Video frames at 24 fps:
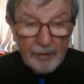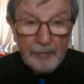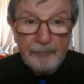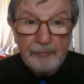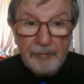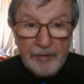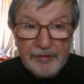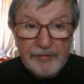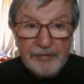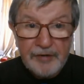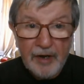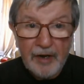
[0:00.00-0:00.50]

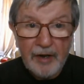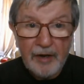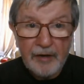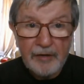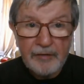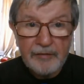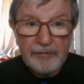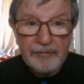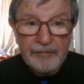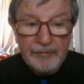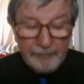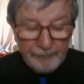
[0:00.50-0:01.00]

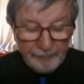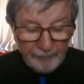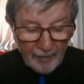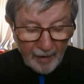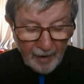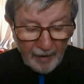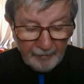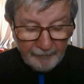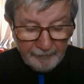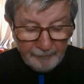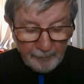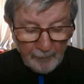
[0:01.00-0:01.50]
Returned
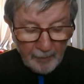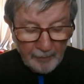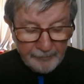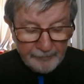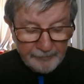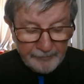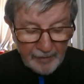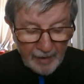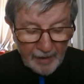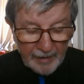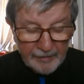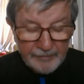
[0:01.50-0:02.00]
5
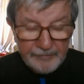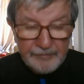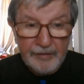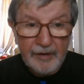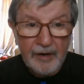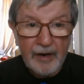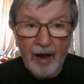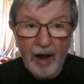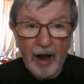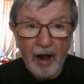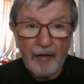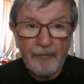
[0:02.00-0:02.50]
months
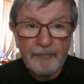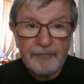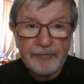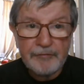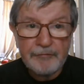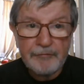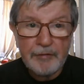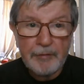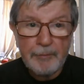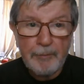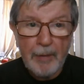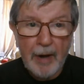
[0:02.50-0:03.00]
later after
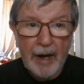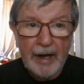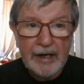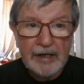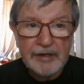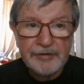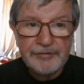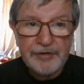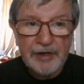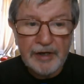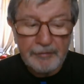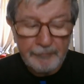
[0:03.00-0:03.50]

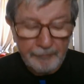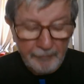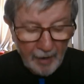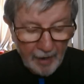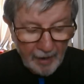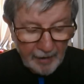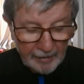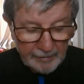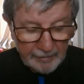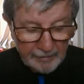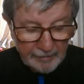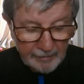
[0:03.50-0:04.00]
replenishing
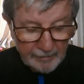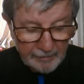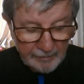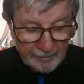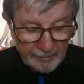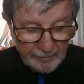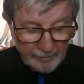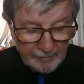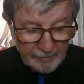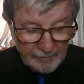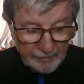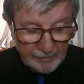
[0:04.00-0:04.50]
rain.
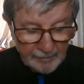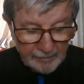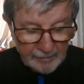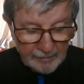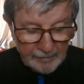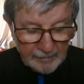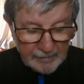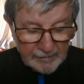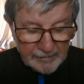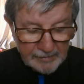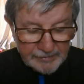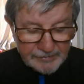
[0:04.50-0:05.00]

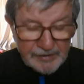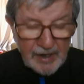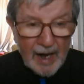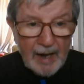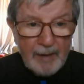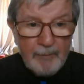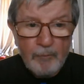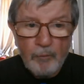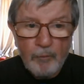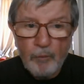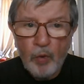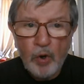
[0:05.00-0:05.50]

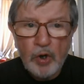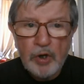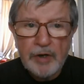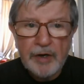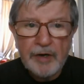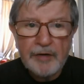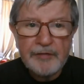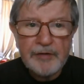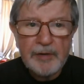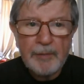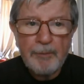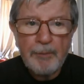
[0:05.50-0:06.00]
Same
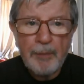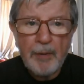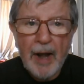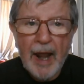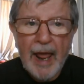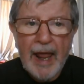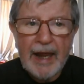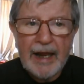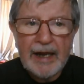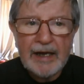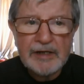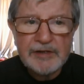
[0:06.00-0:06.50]
woodland
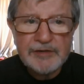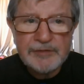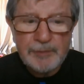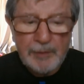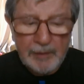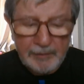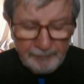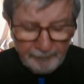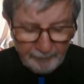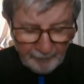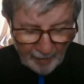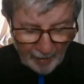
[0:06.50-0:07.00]
ablaze
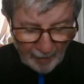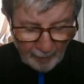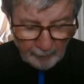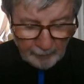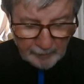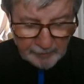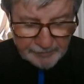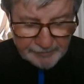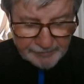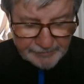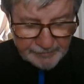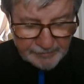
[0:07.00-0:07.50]
with
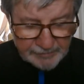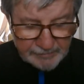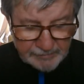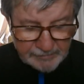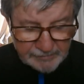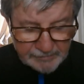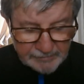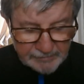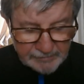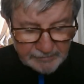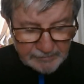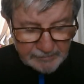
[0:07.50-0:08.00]
flowers,
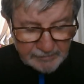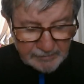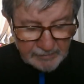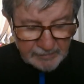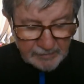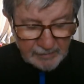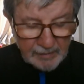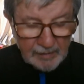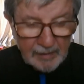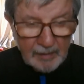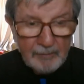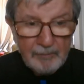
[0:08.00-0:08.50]

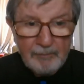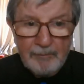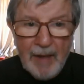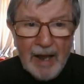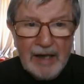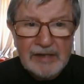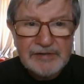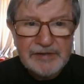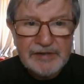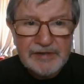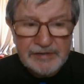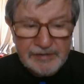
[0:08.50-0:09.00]

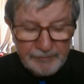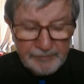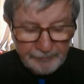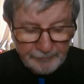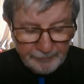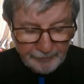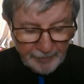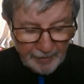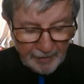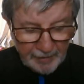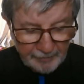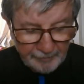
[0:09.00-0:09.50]
masses of
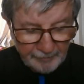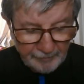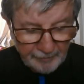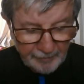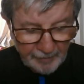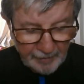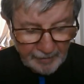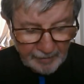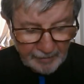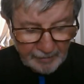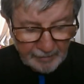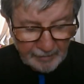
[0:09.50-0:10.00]

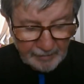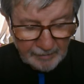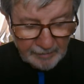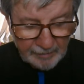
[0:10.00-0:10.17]
greenery.